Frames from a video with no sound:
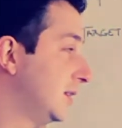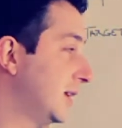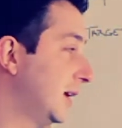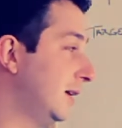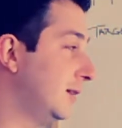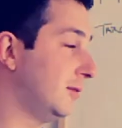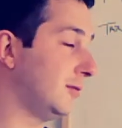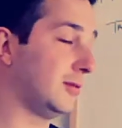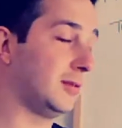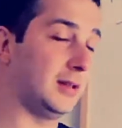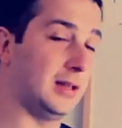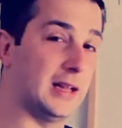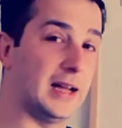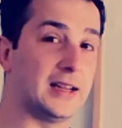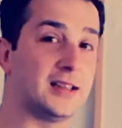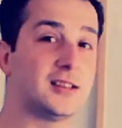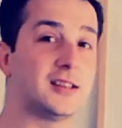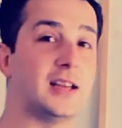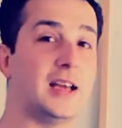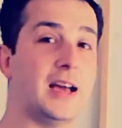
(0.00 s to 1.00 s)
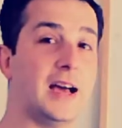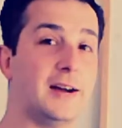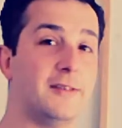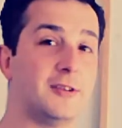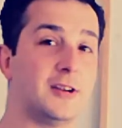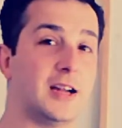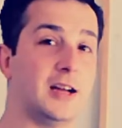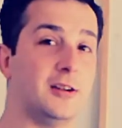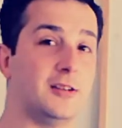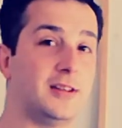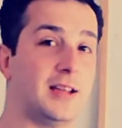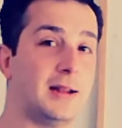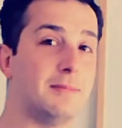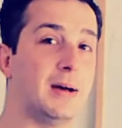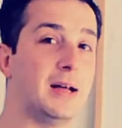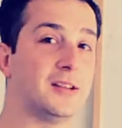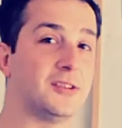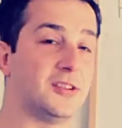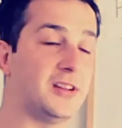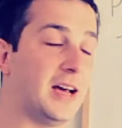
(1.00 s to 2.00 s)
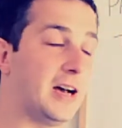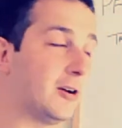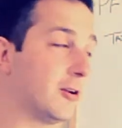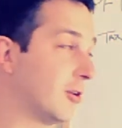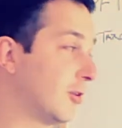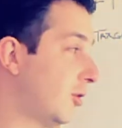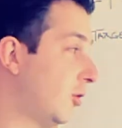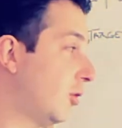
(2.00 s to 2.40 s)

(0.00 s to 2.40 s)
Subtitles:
And that's averaging out 10 miles an hour